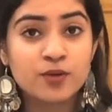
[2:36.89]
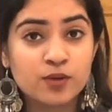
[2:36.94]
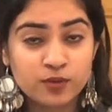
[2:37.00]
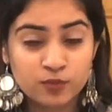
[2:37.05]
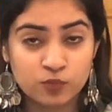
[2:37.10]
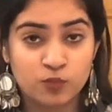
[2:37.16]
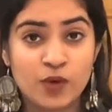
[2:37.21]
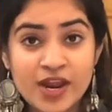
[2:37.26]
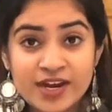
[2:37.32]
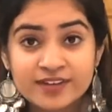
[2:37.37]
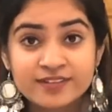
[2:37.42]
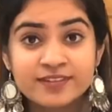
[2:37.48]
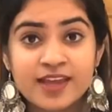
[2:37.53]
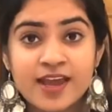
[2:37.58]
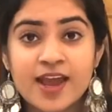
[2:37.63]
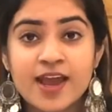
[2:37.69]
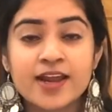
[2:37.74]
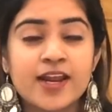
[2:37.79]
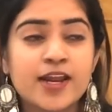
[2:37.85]
I went
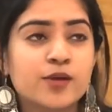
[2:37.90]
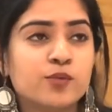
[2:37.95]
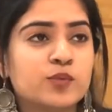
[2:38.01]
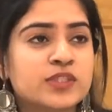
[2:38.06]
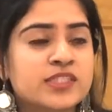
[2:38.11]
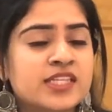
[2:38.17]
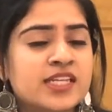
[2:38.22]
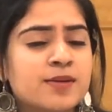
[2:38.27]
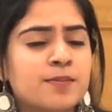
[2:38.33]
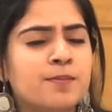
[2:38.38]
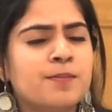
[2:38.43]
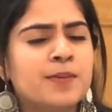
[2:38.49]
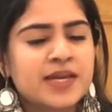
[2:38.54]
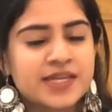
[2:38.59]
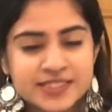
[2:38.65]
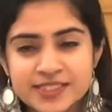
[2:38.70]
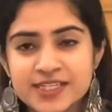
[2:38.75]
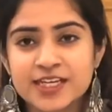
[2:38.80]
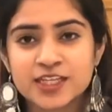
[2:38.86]
there and it was an
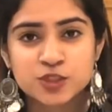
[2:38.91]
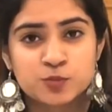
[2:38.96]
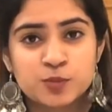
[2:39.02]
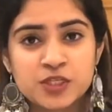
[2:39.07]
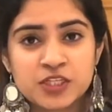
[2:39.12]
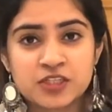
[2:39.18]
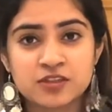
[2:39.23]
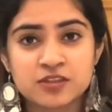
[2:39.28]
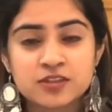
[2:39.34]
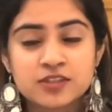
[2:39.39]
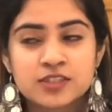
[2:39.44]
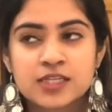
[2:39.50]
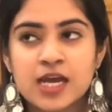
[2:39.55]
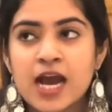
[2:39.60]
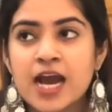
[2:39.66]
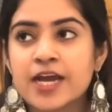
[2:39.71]
amazing experience.